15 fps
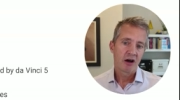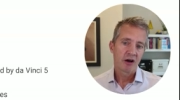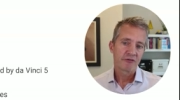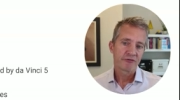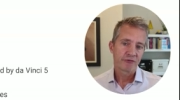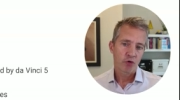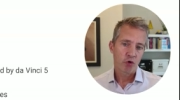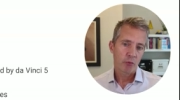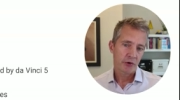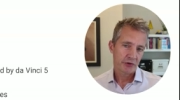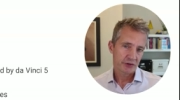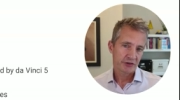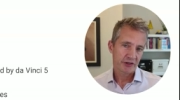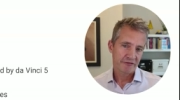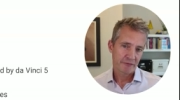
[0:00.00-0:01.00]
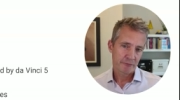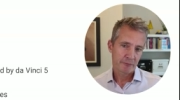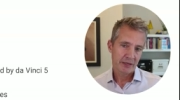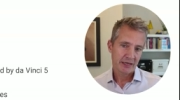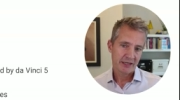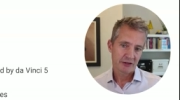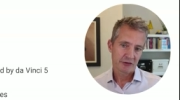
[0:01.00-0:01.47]
$4.7
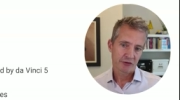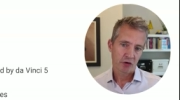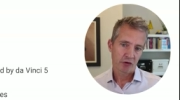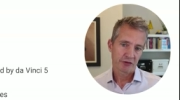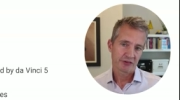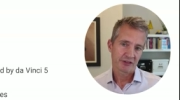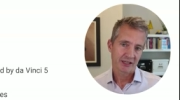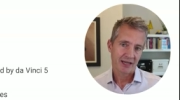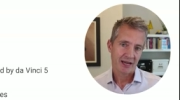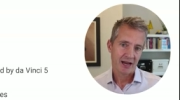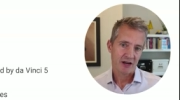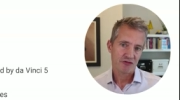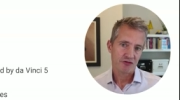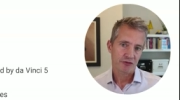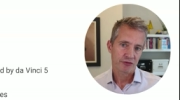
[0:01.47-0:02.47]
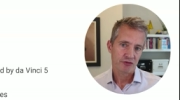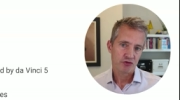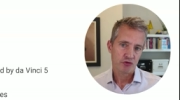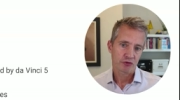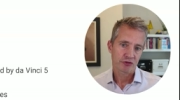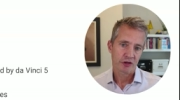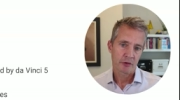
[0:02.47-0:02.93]
billion in cash and
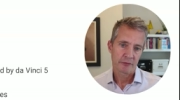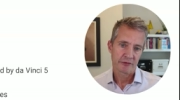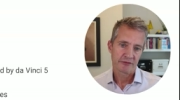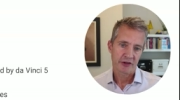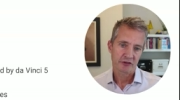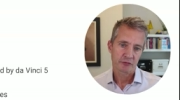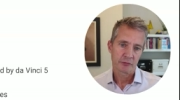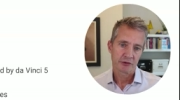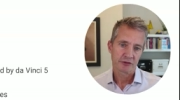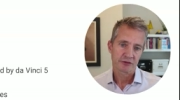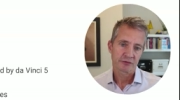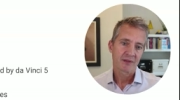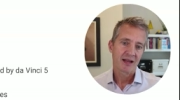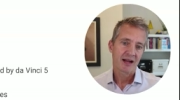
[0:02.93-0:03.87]
short term investments